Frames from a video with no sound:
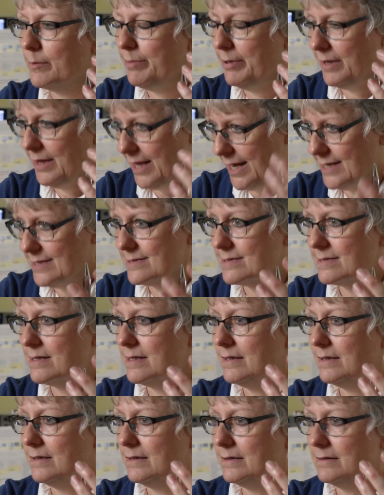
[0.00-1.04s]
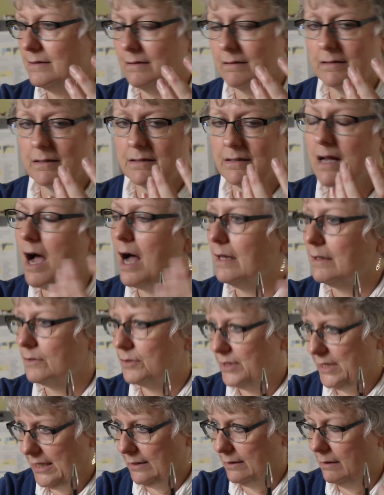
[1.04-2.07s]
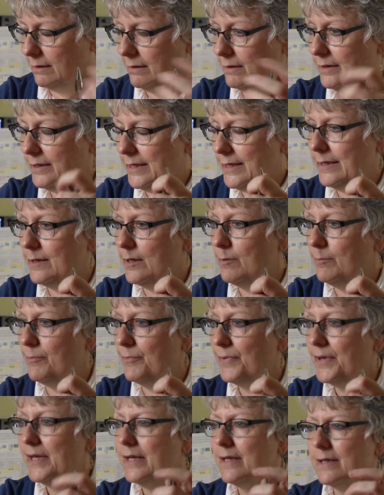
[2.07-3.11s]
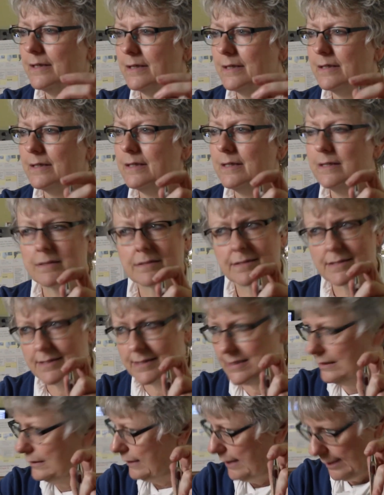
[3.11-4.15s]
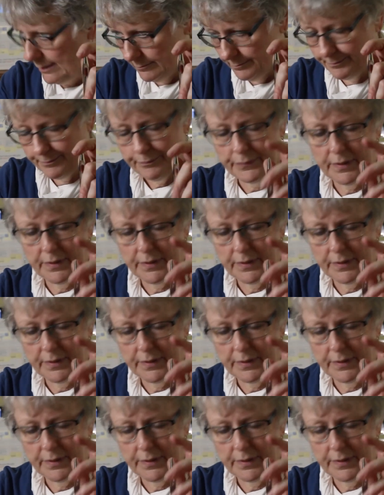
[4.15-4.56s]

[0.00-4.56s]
replace a $1 needle in them is silly.